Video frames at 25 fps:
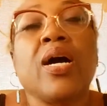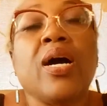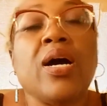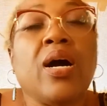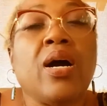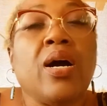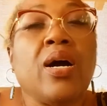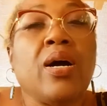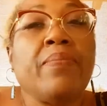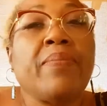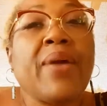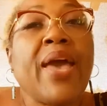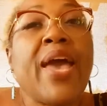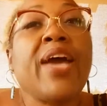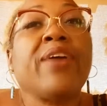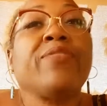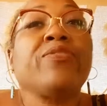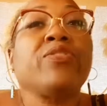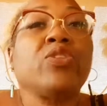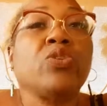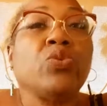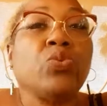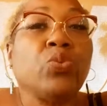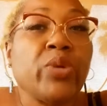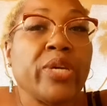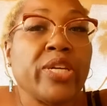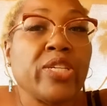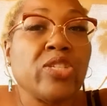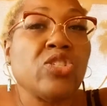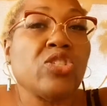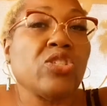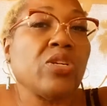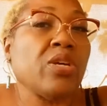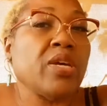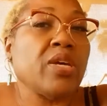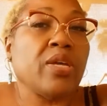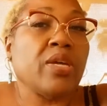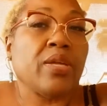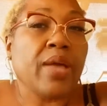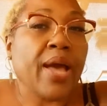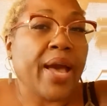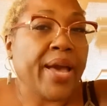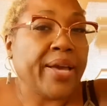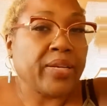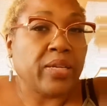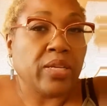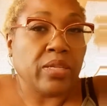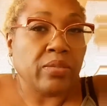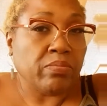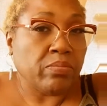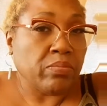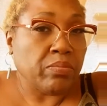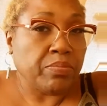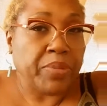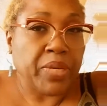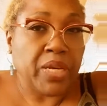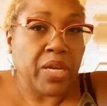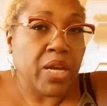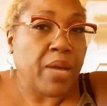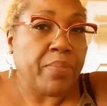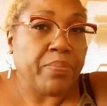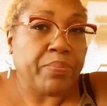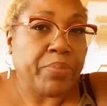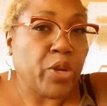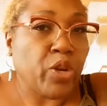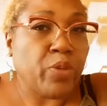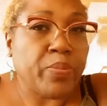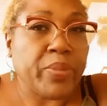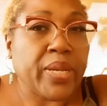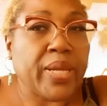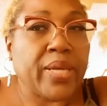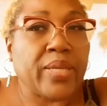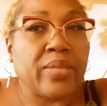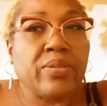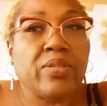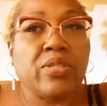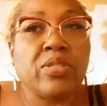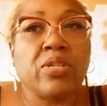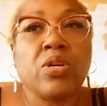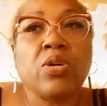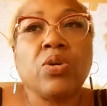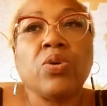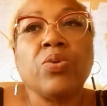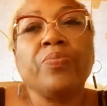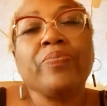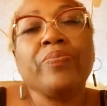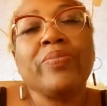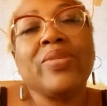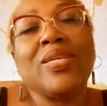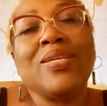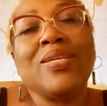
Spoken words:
after which I can become permanent. So